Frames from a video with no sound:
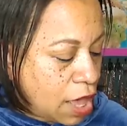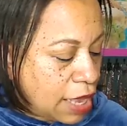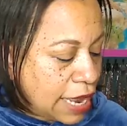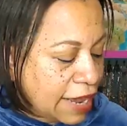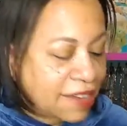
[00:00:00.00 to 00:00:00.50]

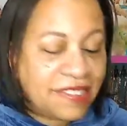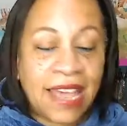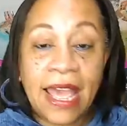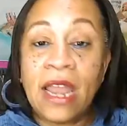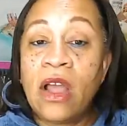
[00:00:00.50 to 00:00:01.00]
Like I
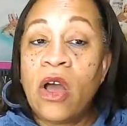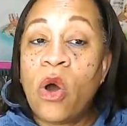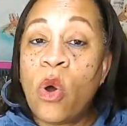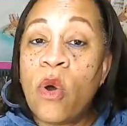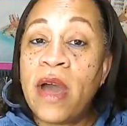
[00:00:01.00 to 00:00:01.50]
said,
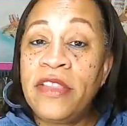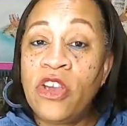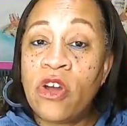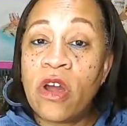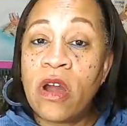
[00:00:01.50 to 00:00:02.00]
on
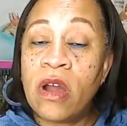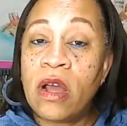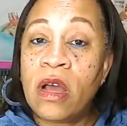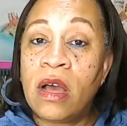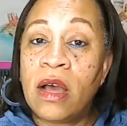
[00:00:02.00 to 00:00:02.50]
your
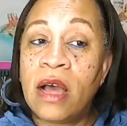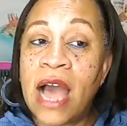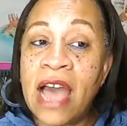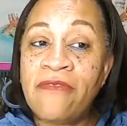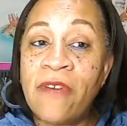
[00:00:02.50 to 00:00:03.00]

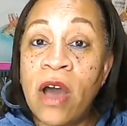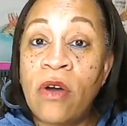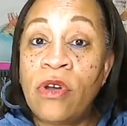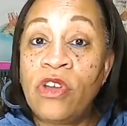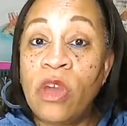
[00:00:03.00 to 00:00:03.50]

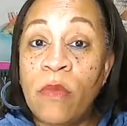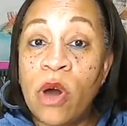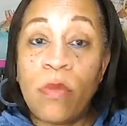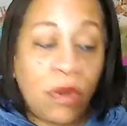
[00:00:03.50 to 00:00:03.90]
iPhone or your mobile